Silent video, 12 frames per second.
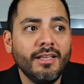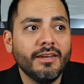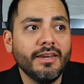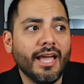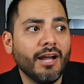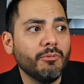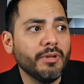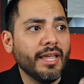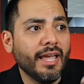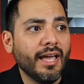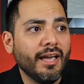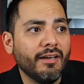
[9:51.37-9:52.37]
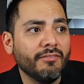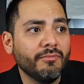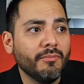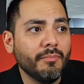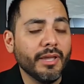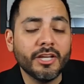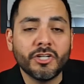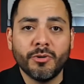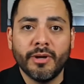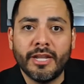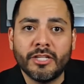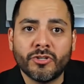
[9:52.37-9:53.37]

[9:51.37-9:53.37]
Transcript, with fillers: Now we have Megatron and